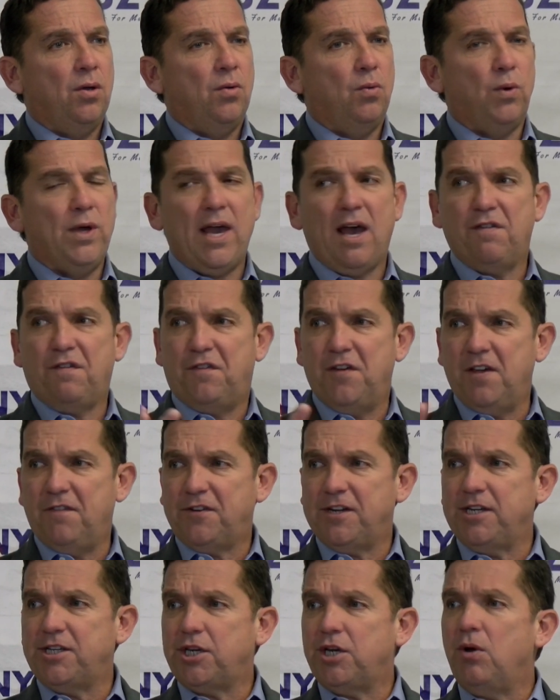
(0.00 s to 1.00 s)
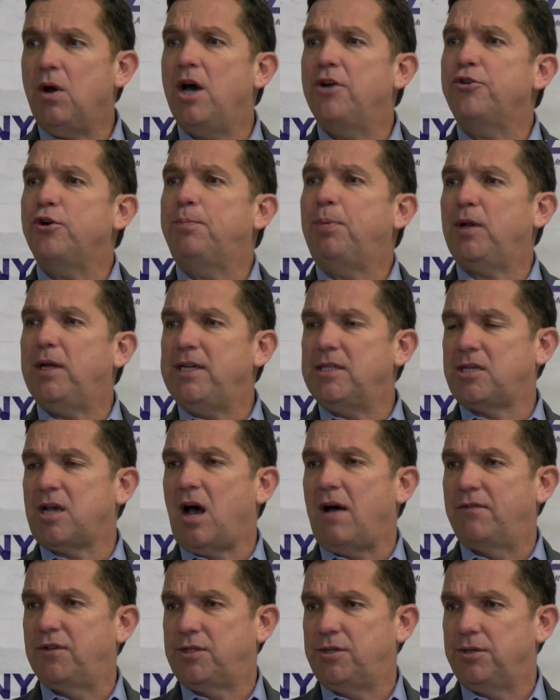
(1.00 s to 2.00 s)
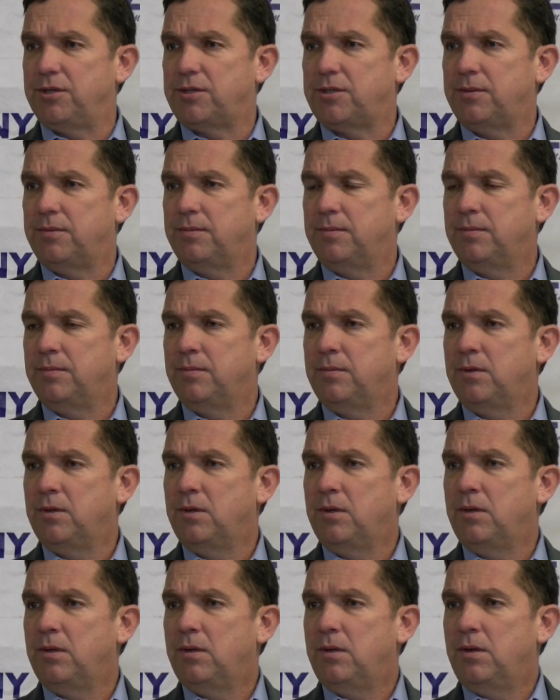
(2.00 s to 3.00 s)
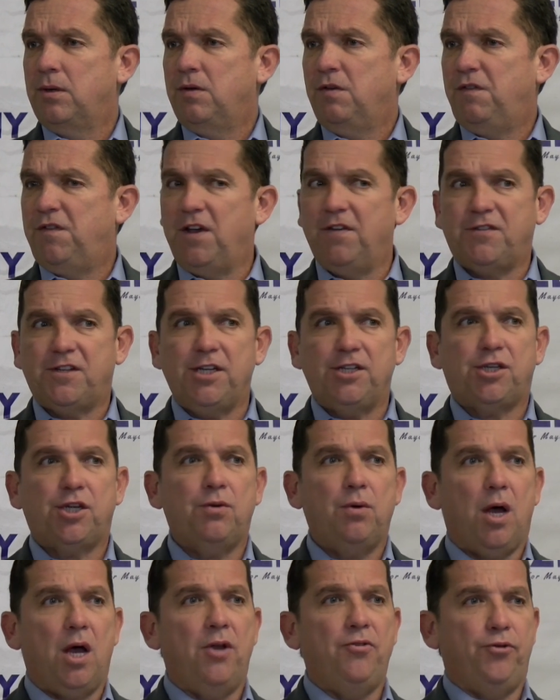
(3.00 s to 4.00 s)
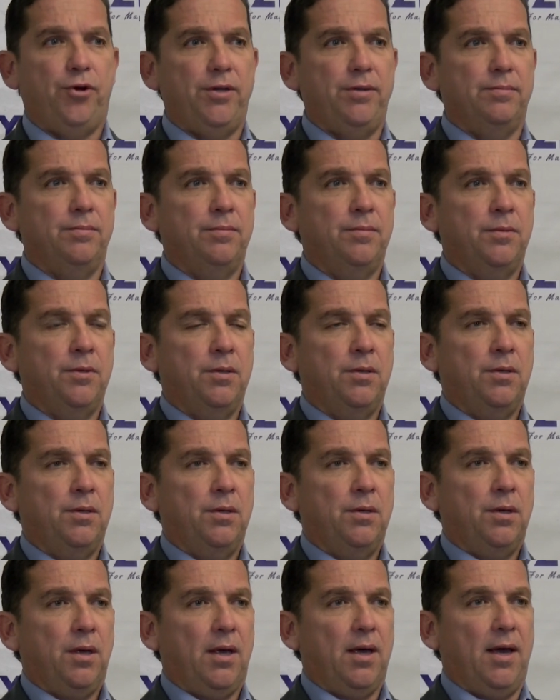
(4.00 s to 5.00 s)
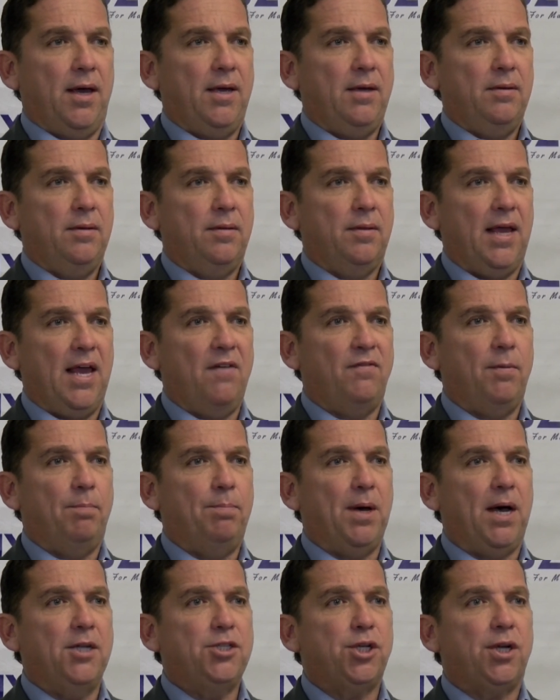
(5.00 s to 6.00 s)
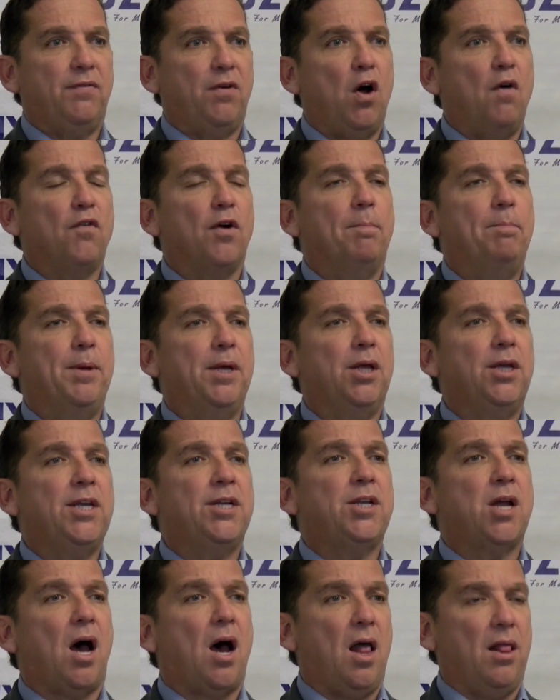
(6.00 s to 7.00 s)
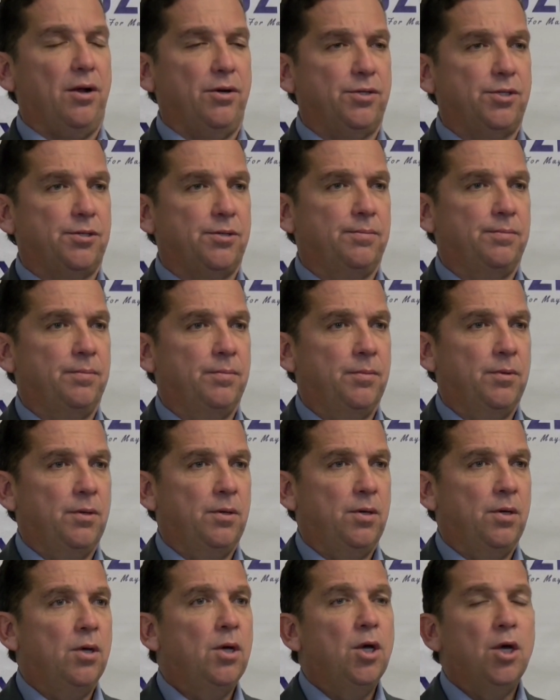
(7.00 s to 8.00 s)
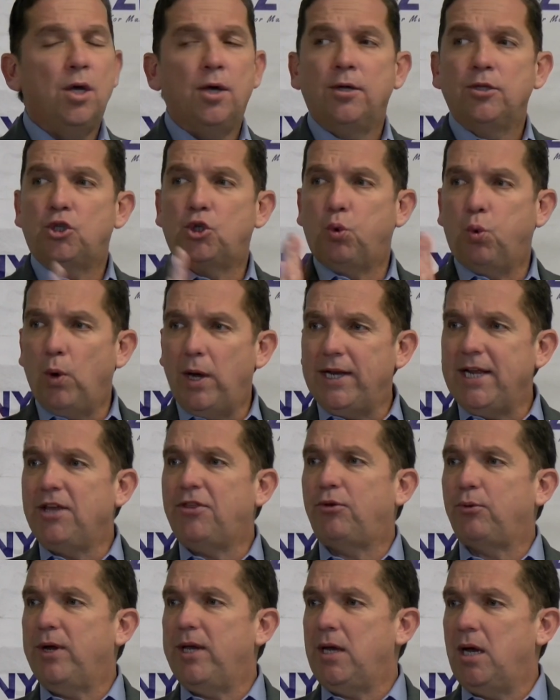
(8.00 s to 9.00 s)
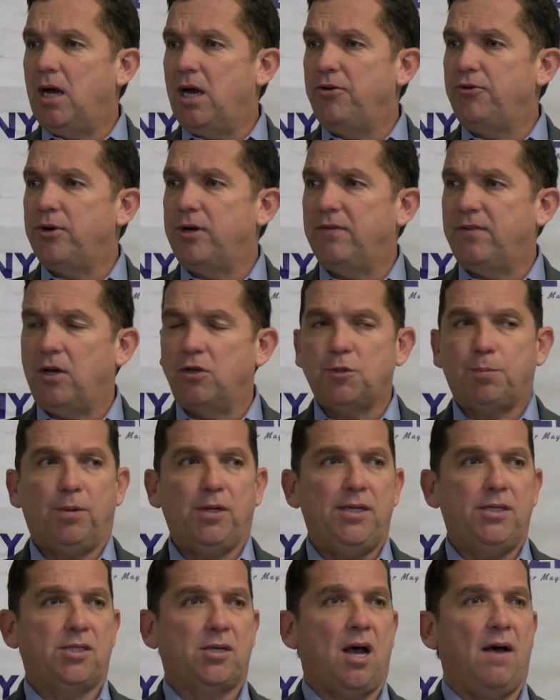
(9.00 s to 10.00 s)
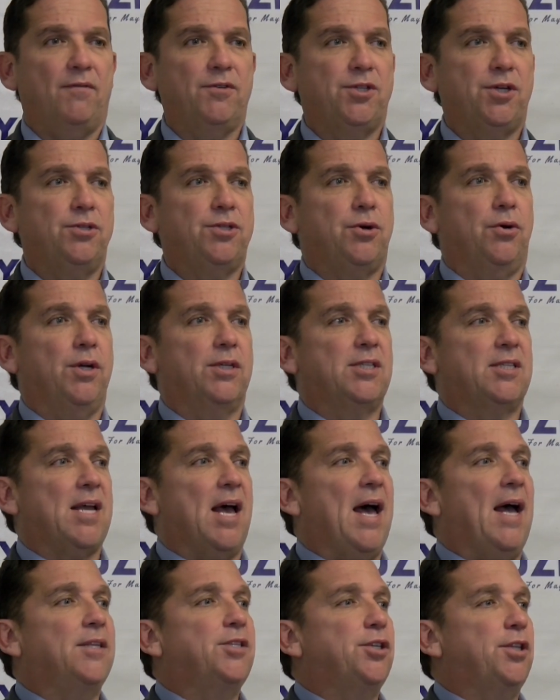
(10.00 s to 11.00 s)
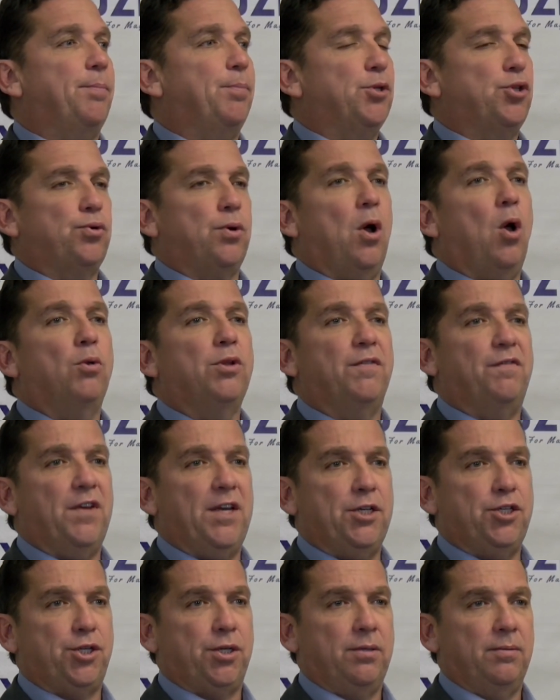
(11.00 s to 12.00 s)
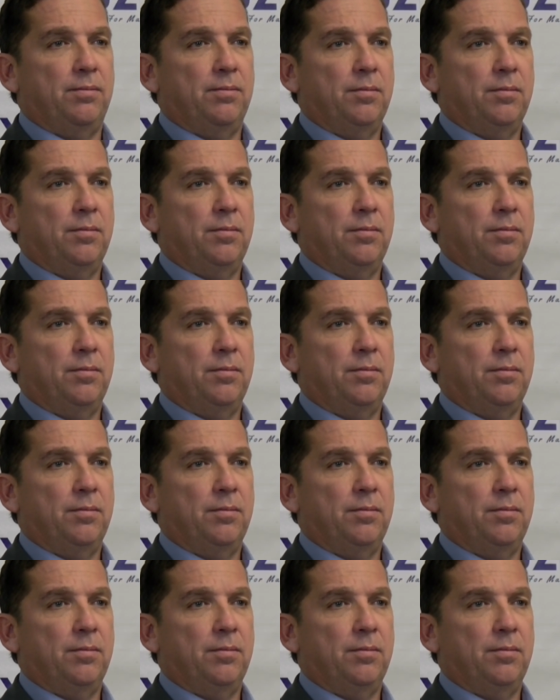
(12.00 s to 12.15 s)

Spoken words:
We have 5,200 police officers. 5,200. Okay? They have a budget of over $1 billion. 2,300 of those police officers are assigned to the patrol division.